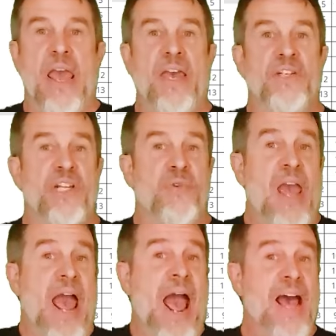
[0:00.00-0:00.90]
Ancestry
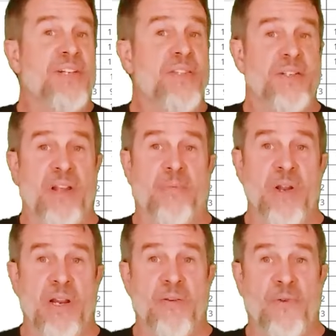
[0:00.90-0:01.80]
has the
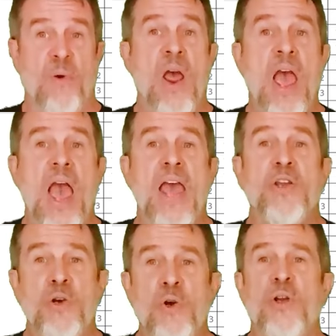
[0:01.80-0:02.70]
segment info
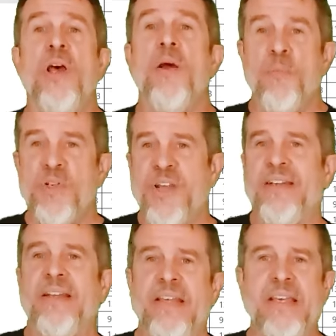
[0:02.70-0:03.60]
and could
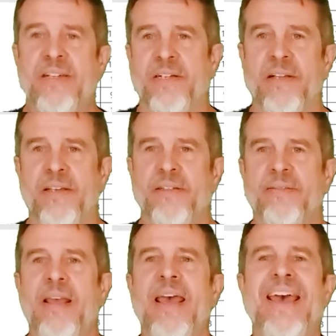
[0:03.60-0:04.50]
present it easily.
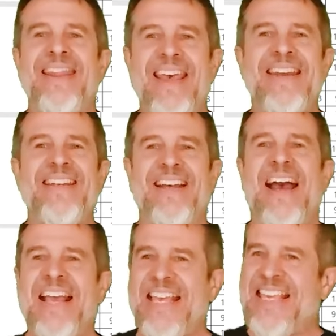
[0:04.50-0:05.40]
They need to
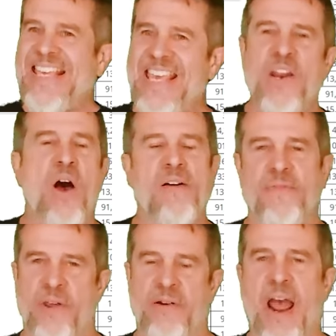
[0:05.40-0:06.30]
get off their